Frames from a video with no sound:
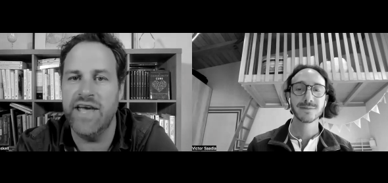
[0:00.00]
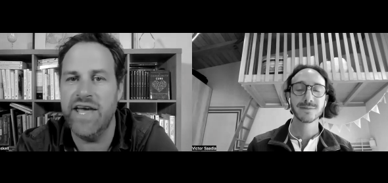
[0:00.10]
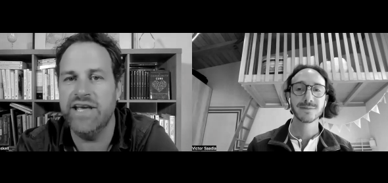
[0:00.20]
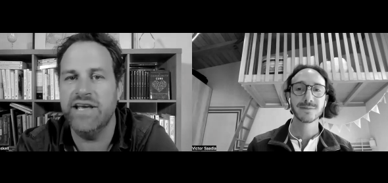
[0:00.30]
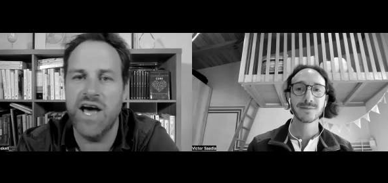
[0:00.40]

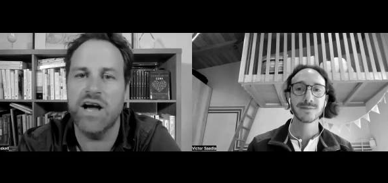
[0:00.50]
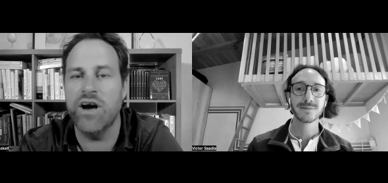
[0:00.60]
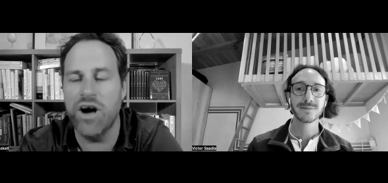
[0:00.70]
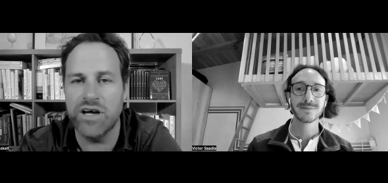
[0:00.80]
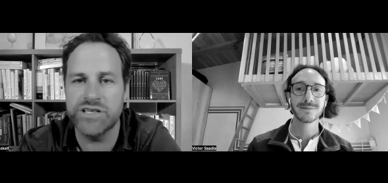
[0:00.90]
Speaker 1: they cut
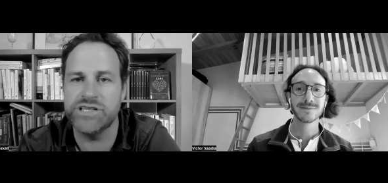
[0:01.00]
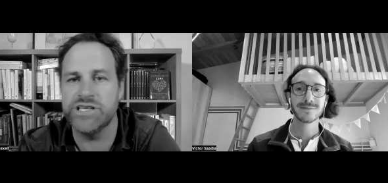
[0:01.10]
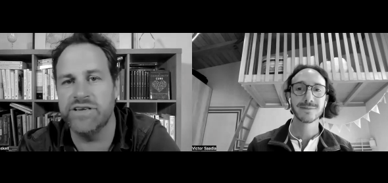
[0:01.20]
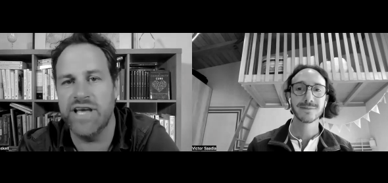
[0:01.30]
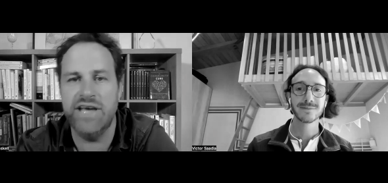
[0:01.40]
costs
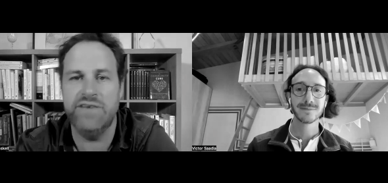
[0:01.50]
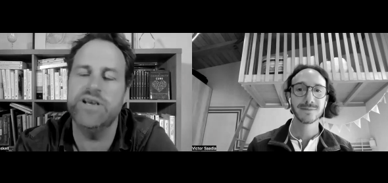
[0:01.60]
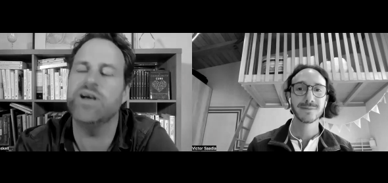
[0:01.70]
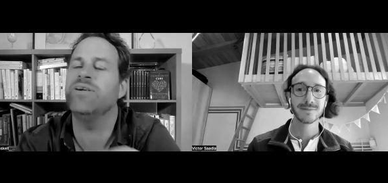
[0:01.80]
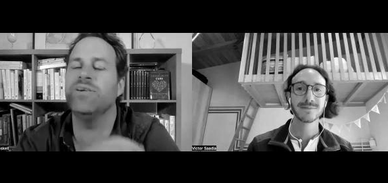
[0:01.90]
and they
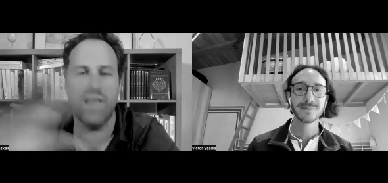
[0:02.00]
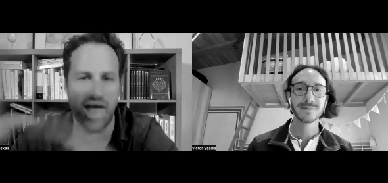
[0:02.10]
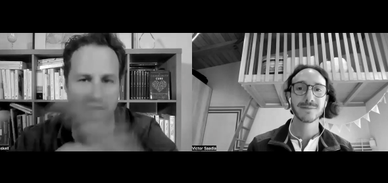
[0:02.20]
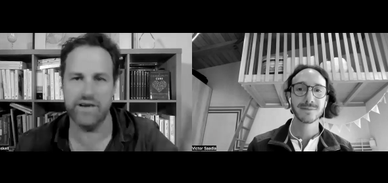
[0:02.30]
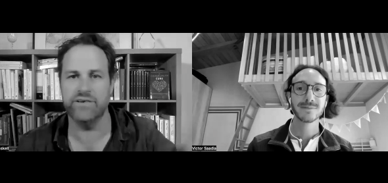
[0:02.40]
you know all
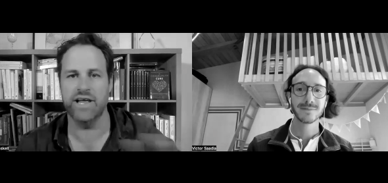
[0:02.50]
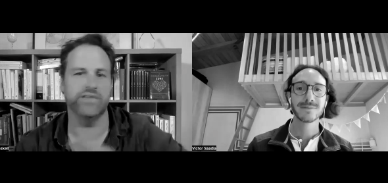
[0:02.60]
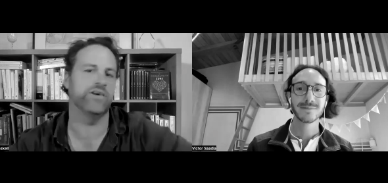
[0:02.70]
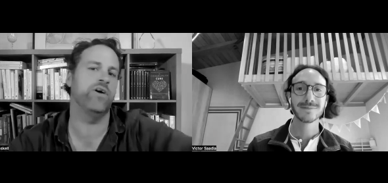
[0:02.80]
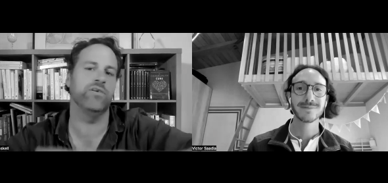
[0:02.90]
that like
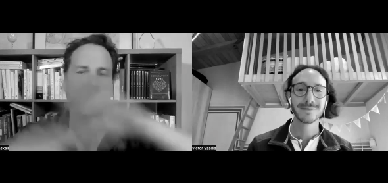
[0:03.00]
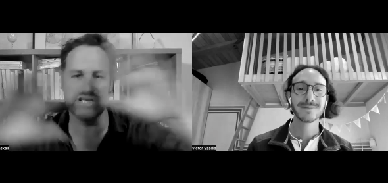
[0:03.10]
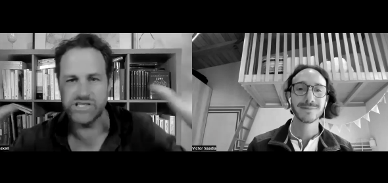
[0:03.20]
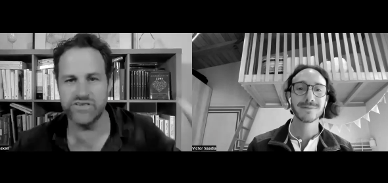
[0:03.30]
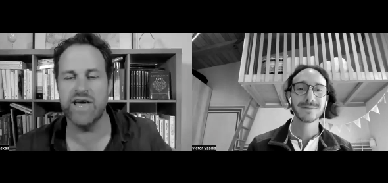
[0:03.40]
the whole
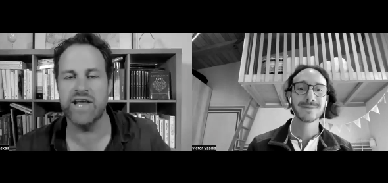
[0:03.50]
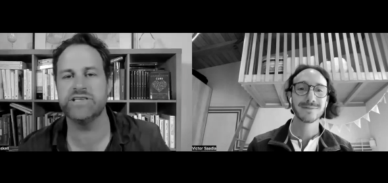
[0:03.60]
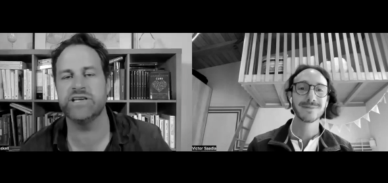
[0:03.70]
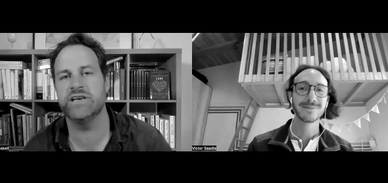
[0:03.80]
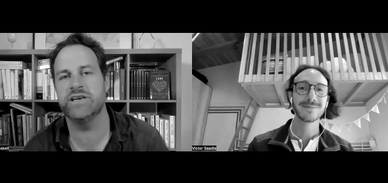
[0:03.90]
rest of
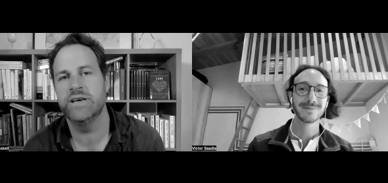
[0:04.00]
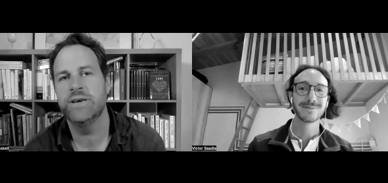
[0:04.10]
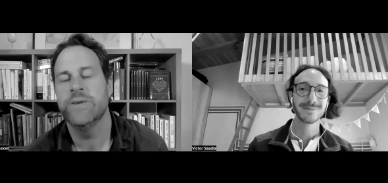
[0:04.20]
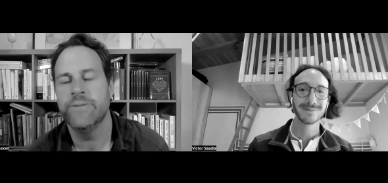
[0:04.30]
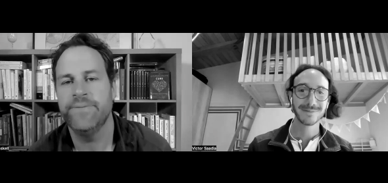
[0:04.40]
medicine
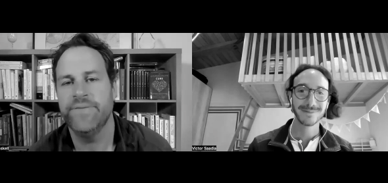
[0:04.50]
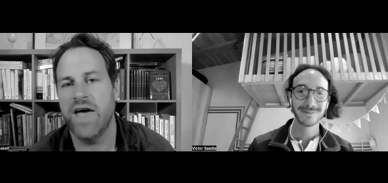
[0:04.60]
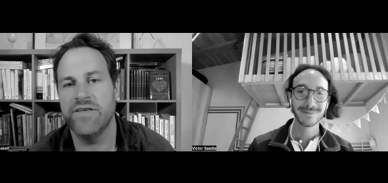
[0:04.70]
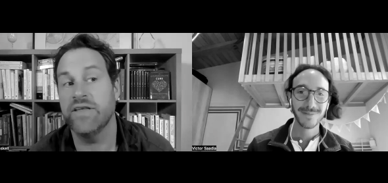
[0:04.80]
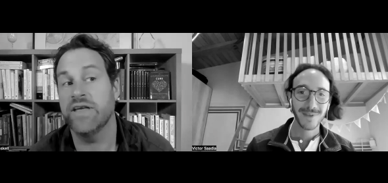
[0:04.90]

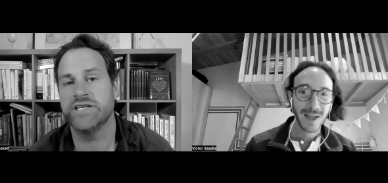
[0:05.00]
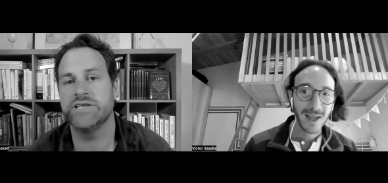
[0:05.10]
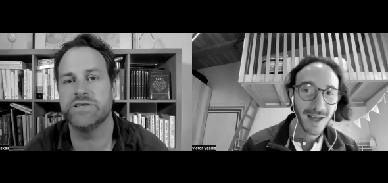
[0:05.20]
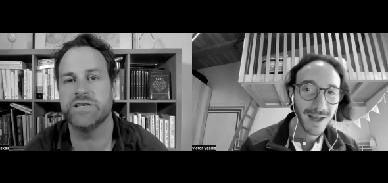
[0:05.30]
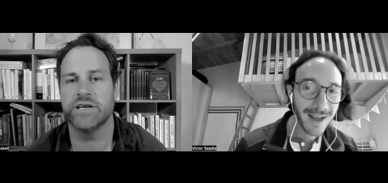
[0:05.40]
i think that's
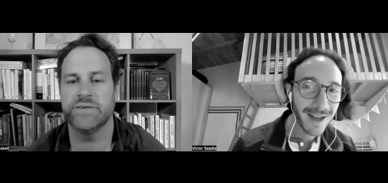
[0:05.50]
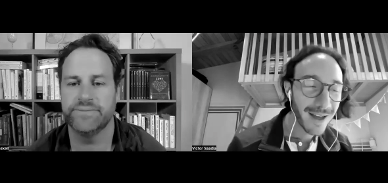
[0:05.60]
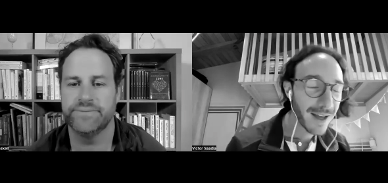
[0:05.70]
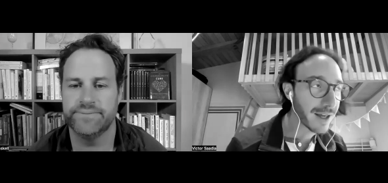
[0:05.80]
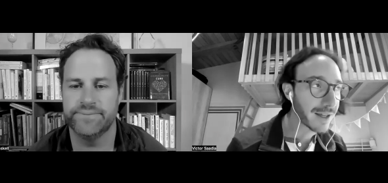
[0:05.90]
interesting
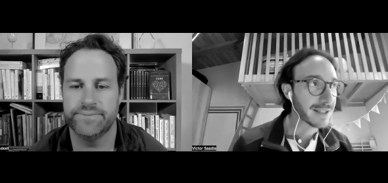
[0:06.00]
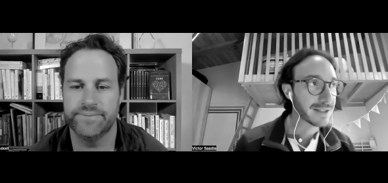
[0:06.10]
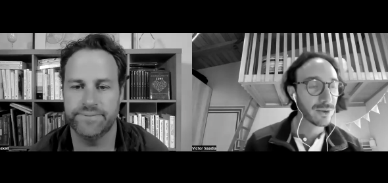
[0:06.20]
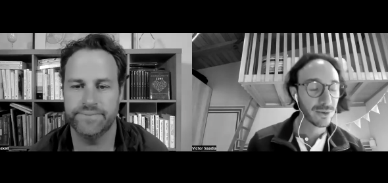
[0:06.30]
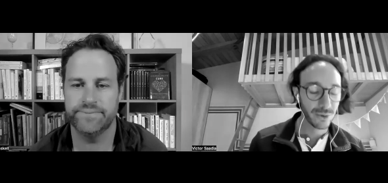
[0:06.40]
Speaker 2: i
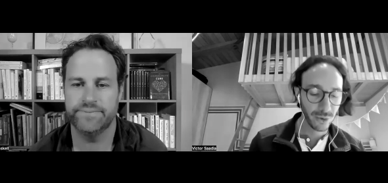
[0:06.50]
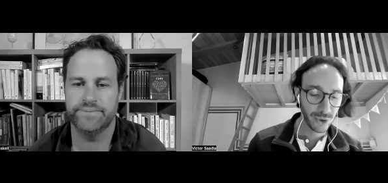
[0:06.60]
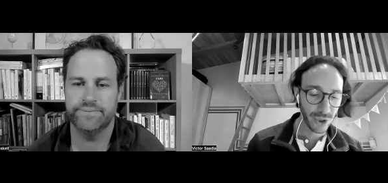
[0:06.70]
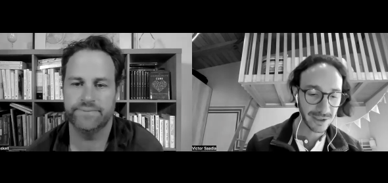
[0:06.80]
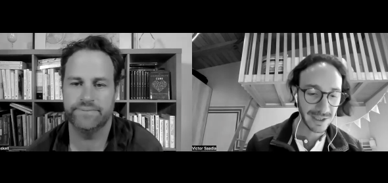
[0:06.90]
guess you you
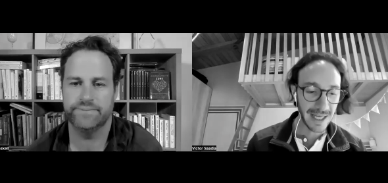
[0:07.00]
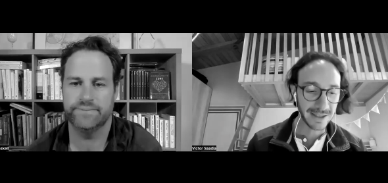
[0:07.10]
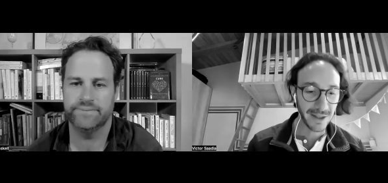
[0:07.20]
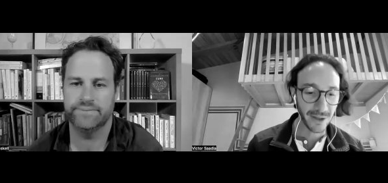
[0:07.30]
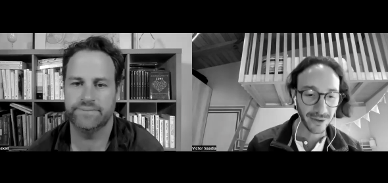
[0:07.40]
just
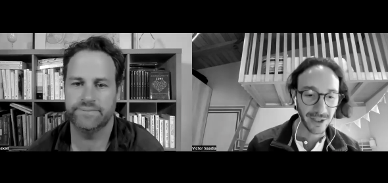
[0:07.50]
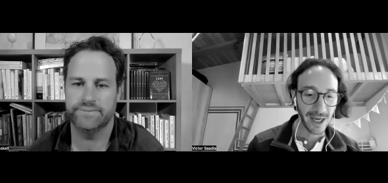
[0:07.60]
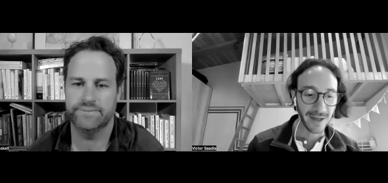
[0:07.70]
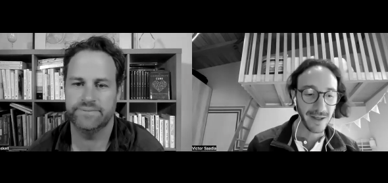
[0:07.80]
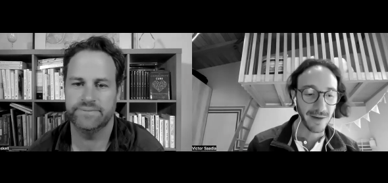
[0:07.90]
landed on
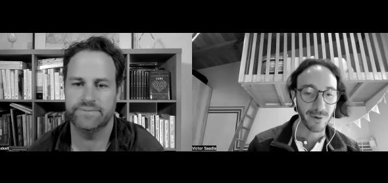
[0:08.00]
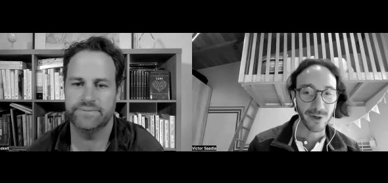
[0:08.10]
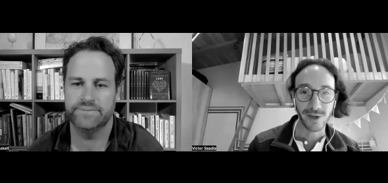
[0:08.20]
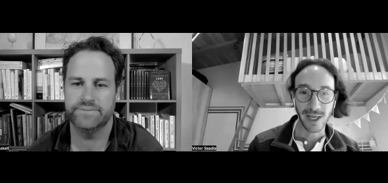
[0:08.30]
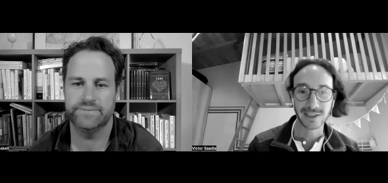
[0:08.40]
the idea for
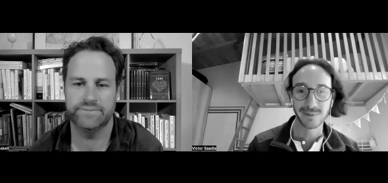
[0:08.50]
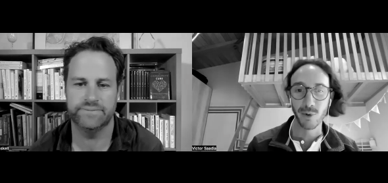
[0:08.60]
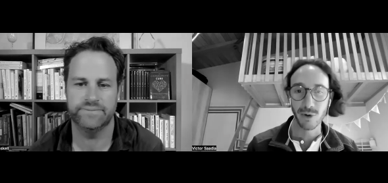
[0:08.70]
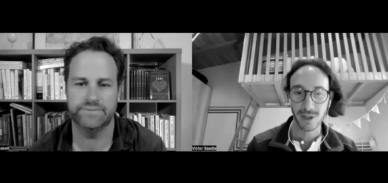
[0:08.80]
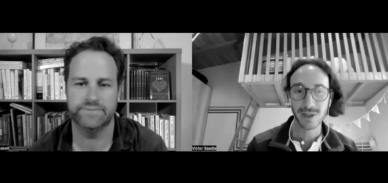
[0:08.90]
your next
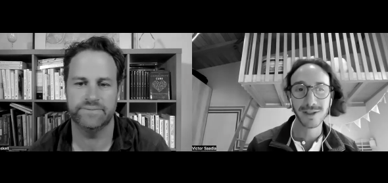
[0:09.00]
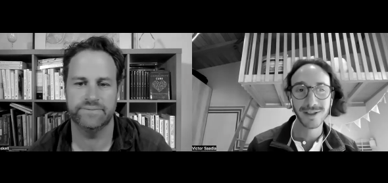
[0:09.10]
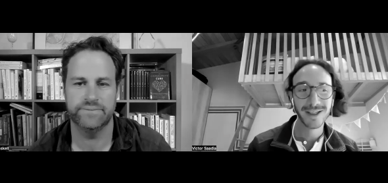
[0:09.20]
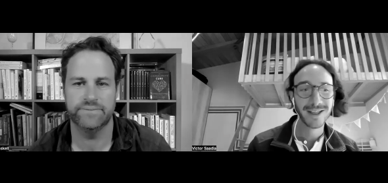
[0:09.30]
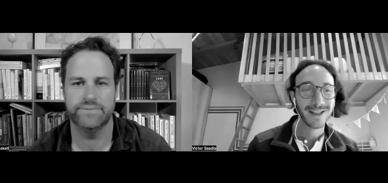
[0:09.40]
book
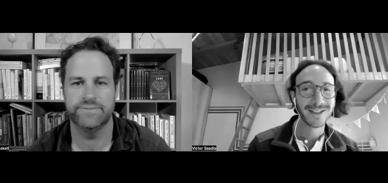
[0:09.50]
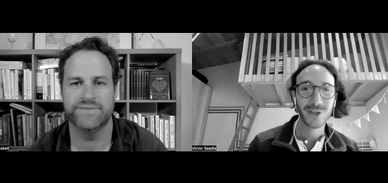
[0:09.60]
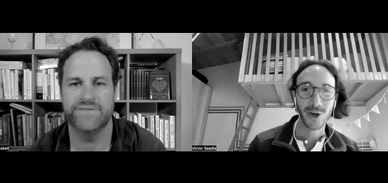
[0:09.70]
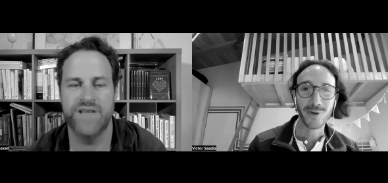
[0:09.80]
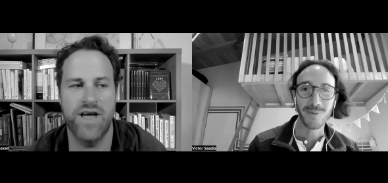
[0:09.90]

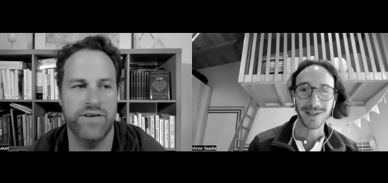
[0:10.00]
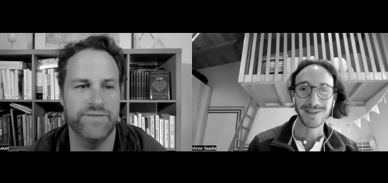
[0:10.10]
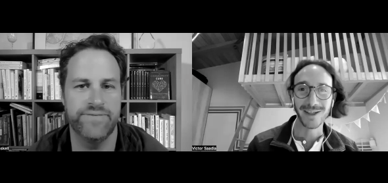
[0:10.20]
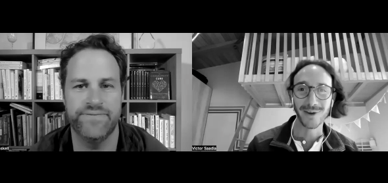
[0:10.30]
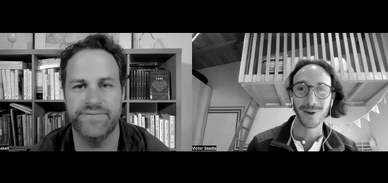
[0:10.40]

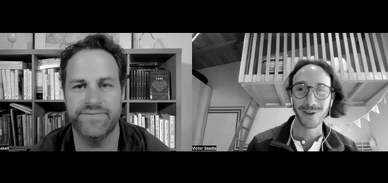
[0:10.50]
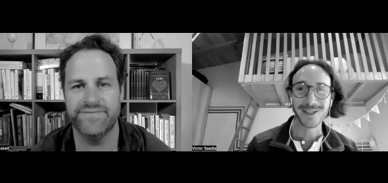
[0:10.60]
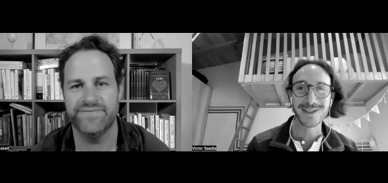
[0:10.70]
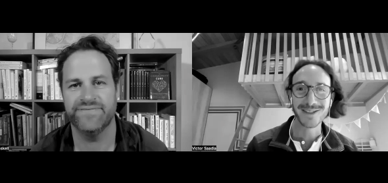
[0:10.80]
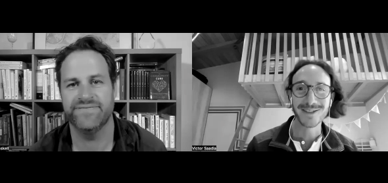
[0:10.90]
documenting all
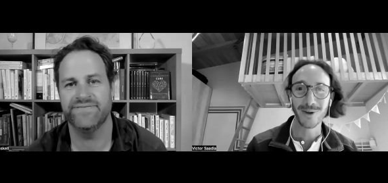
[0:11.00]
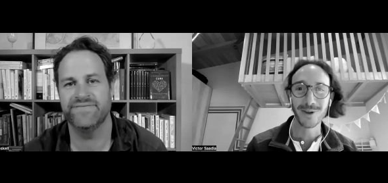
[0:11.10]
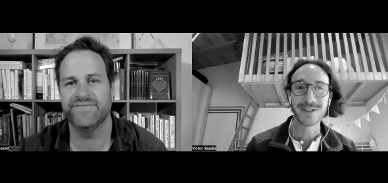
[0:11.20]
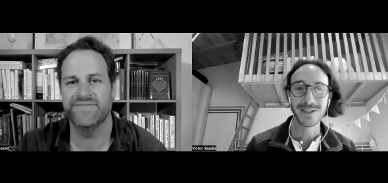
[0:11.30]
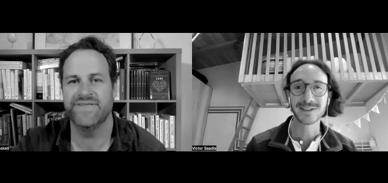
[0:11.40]
these all
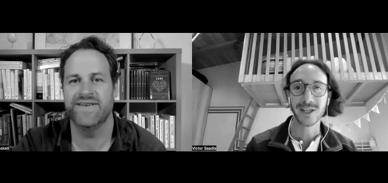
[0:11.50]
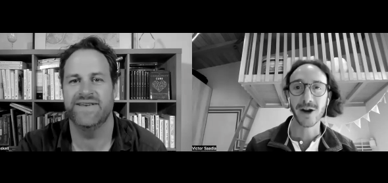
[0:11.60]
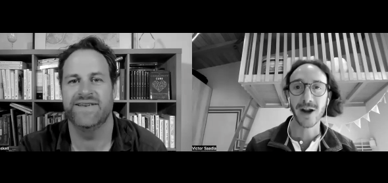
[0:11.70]
these things that